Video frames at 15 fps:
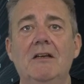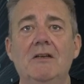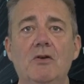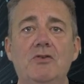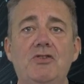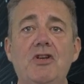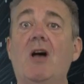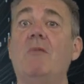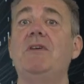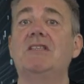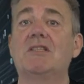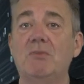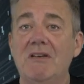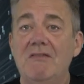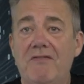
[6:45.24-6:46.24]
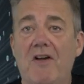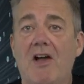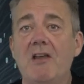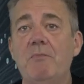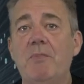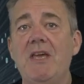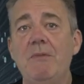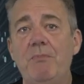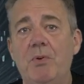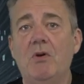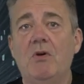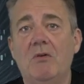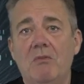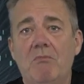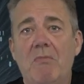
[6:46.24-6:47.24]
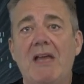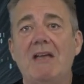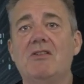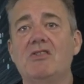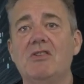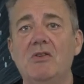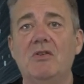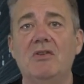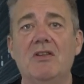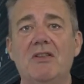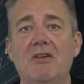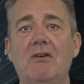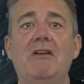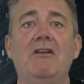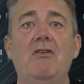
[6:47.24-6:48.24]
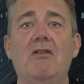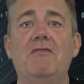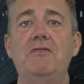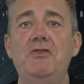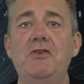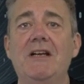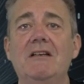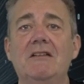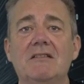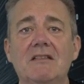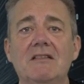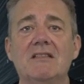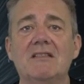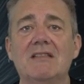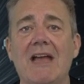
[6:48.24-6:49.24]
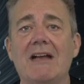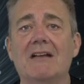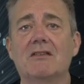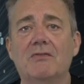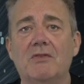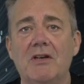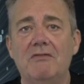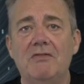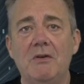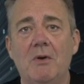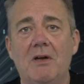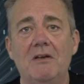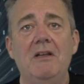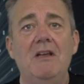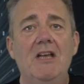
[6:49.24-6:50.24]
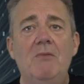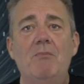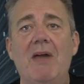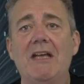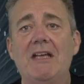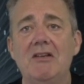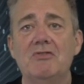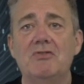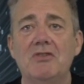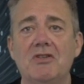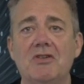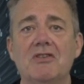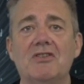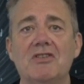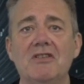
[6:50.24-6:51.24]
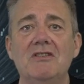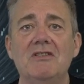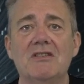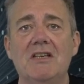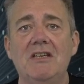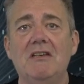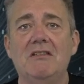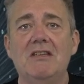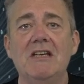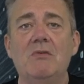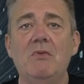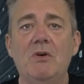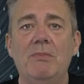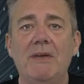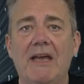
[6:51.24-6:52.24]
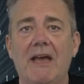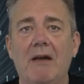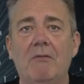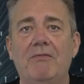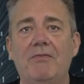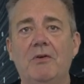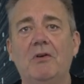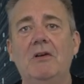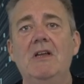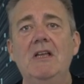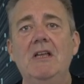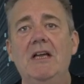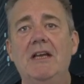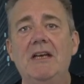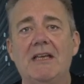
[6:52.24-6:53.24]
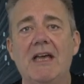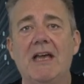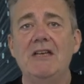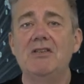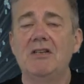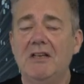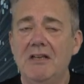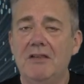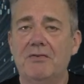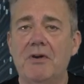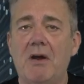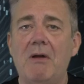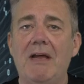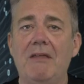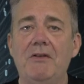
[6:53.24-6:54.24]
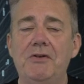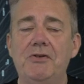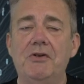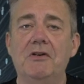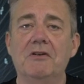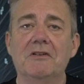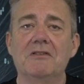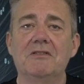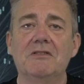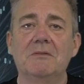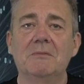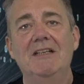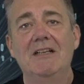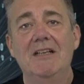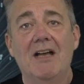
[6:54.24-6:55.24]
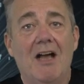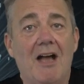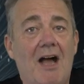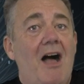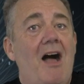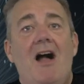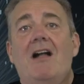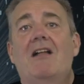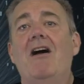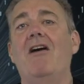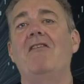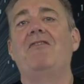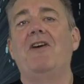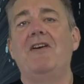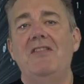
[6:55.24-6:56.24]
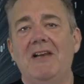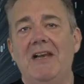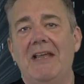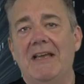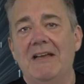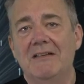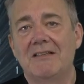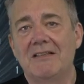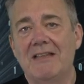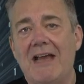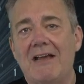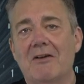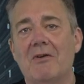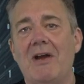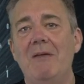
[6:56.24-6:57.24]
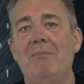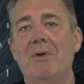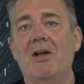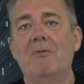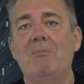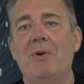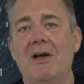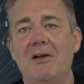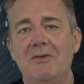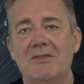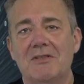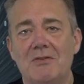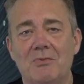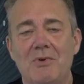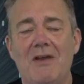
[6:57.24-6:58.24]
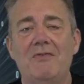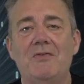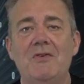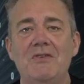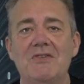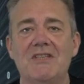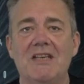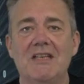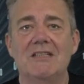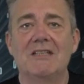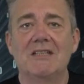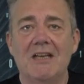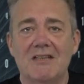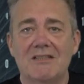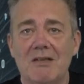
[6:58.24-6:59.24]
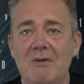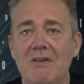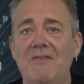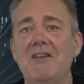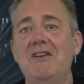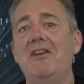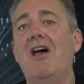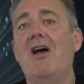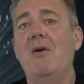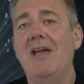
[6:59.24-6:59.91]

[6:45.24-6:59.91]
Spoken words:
Your job is to invite people, make sure that there are enough drinks and snacks for everyone, make introductions that you think will be helpful, and occasionally throw out the drunks. I can't find the link to that great blog post to reference it, so if you know